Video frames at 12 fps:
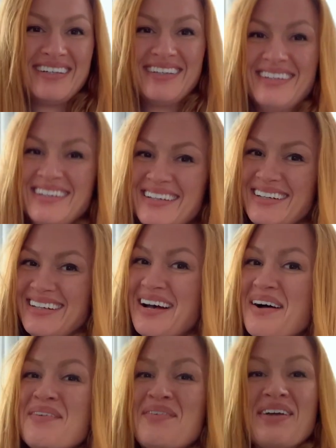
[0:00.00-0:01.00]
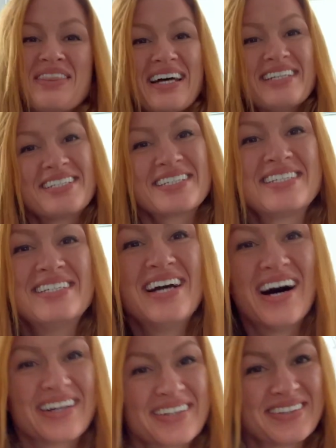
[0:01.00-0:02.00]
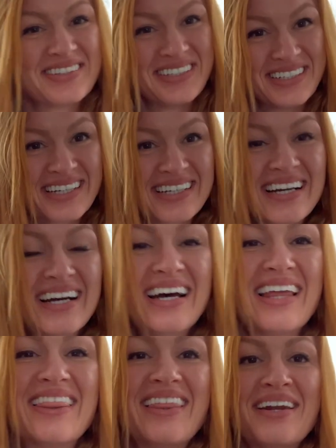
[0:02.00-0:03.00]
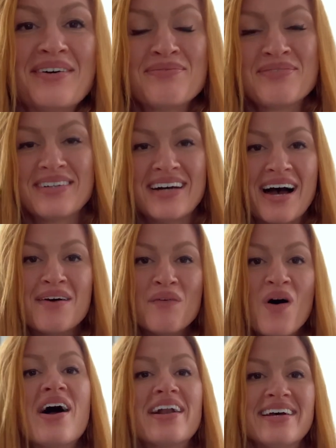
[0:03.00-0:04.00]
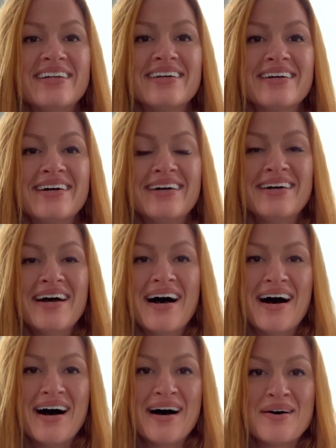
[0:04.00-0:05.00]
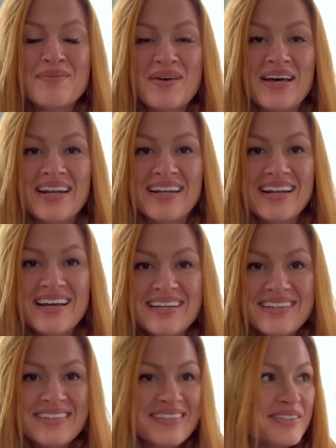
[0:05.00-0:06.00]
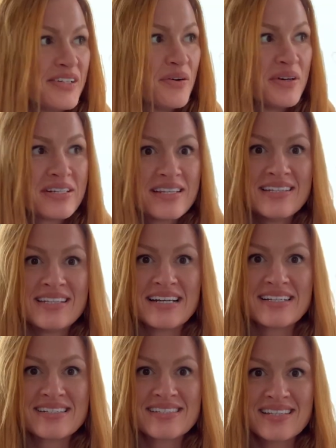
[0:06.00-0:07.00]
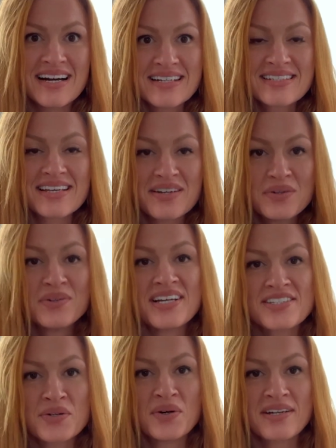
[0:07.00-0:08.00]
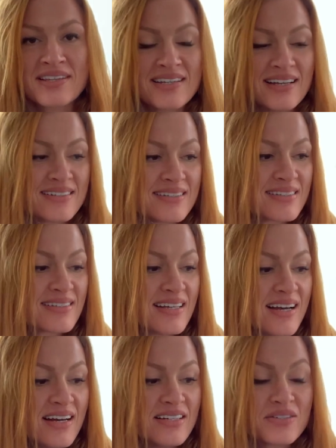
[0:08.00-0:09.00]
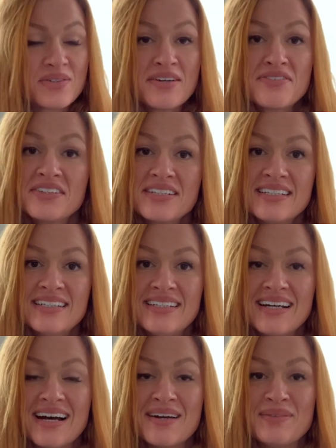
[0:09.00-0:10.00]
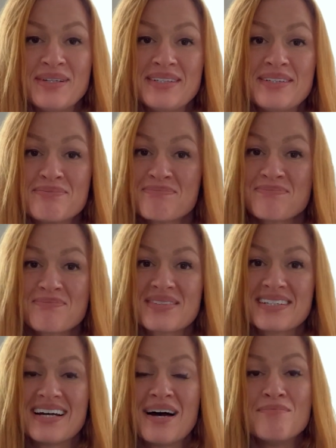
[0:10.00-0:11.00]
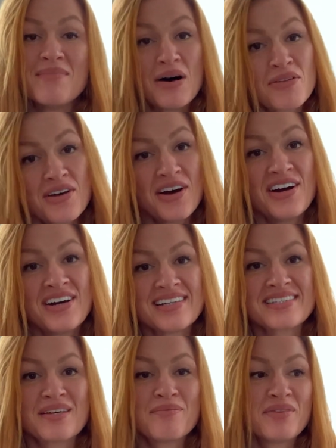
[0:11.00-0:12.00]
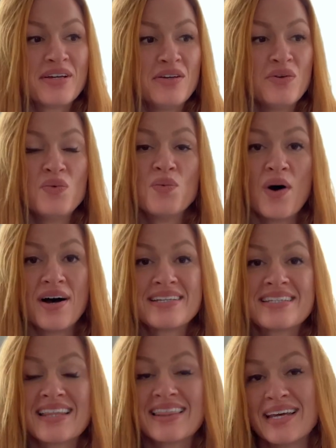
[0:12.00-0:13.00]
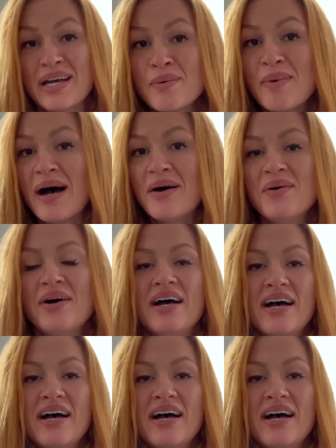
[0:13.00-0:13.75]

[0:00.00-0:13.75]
But that's just not a look that I wanted. And going to the dentist sucks. Like who likes going to the dentist? So definitely, I mean, a mouth guard is something you want to think about.